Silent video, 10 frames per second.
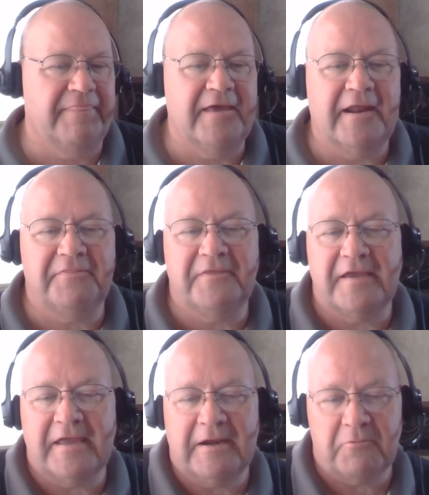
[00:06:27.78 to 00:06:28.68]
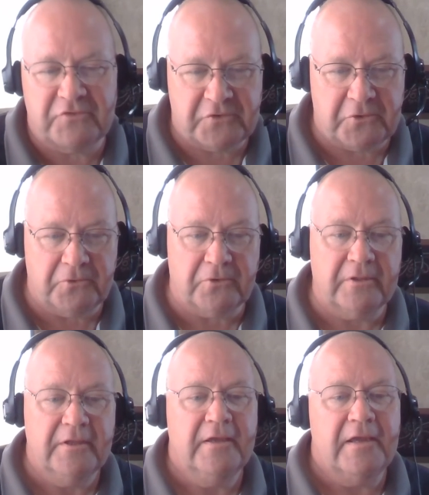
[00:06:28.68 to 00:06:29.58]
that I think, and it was
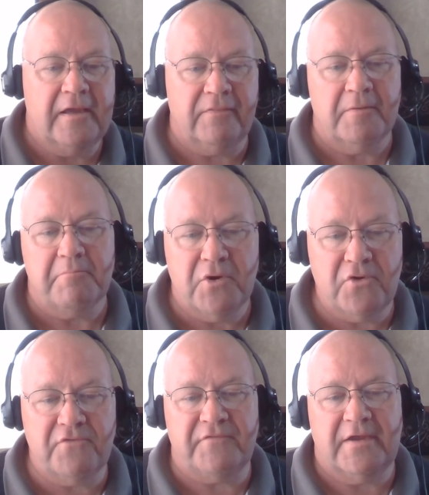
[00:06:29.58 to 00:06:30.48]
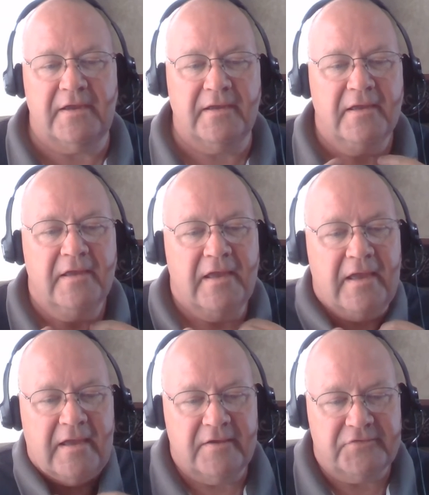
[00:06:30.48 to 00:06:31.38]
cool in the movie,
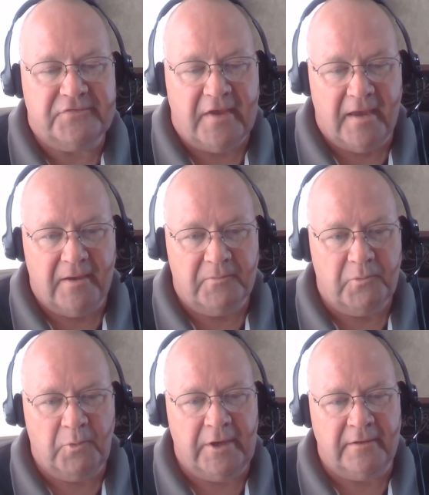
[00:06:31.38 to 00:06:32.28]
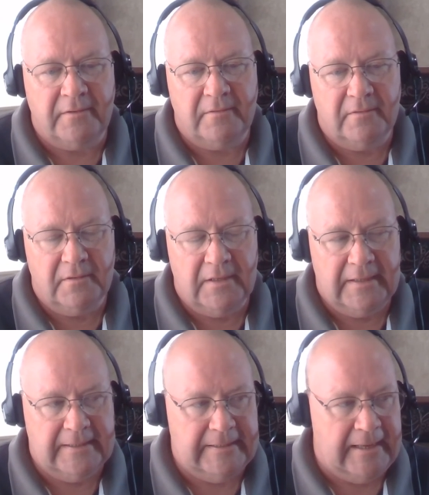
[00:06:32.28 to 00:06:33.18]
is uh, when
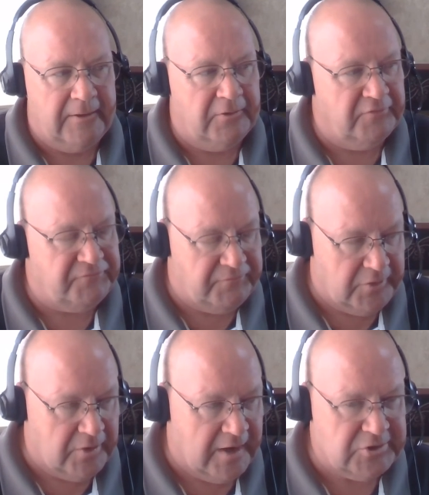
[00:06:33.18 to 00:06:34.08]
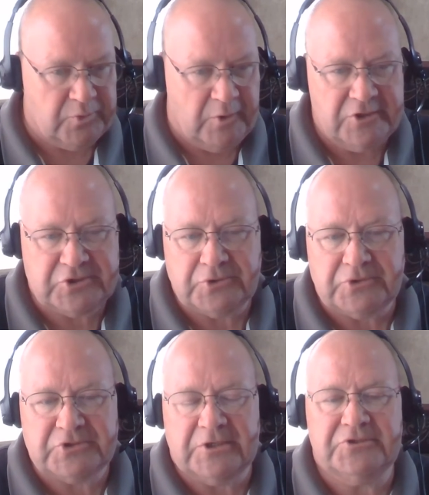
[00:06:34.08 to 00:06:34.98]
uh, I don't know if you guys watch
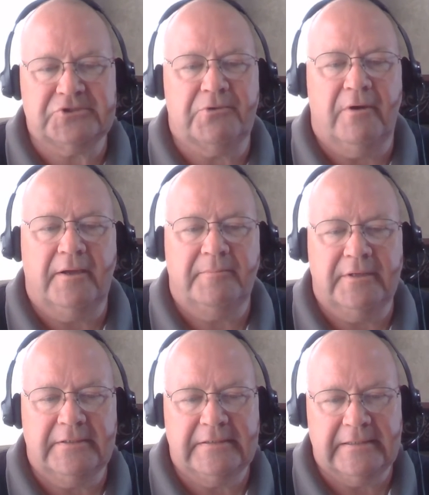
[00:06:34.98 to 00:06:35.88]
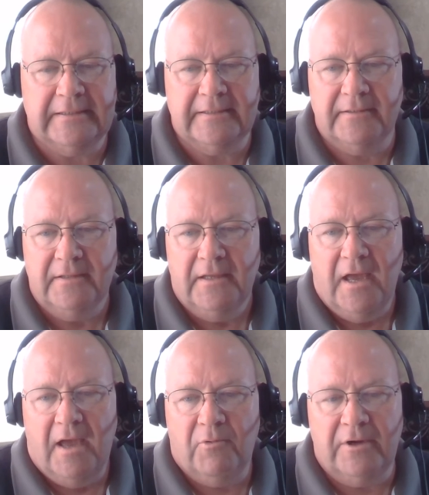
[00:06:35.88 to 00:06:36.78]
Suicide Squad, but uh,
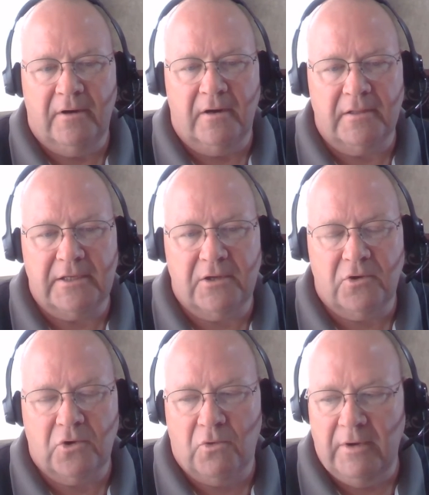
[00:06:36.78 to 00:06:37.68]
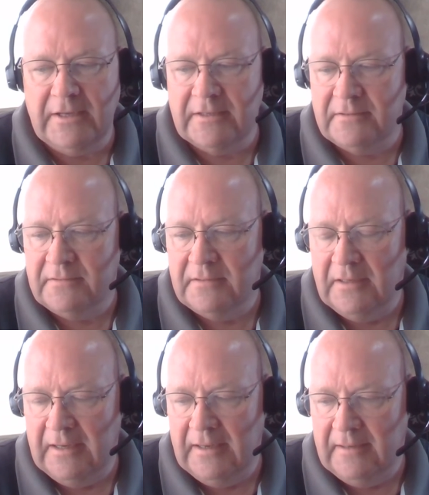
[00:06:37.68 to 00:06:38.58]
when Harley Quinn
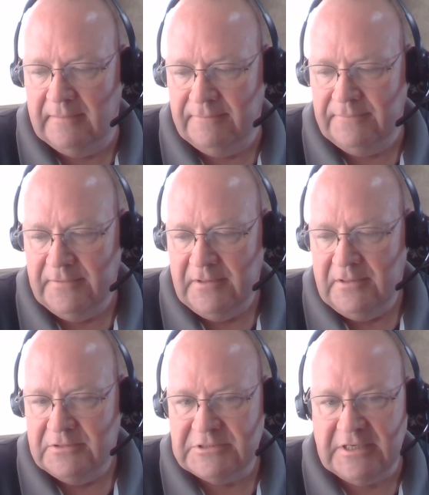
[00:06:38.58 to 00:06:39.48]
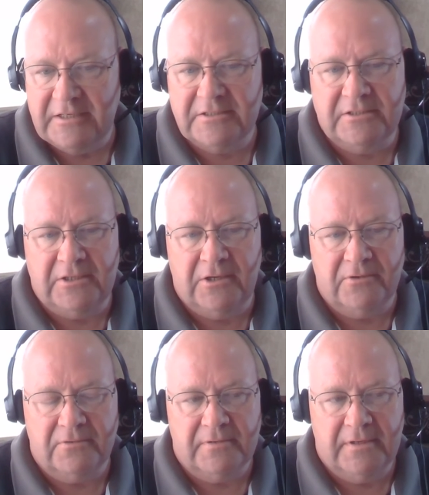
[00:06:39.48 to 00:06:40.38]
uh, says, you know,
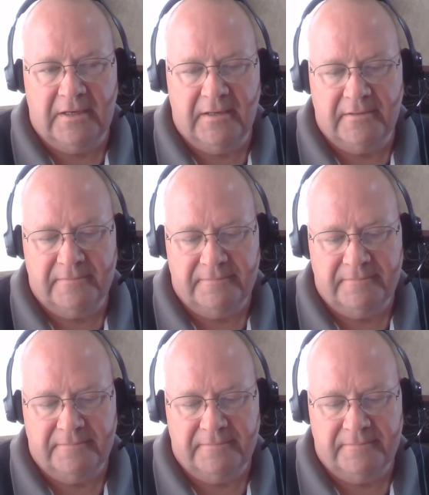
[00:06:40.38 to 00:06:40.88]
uh,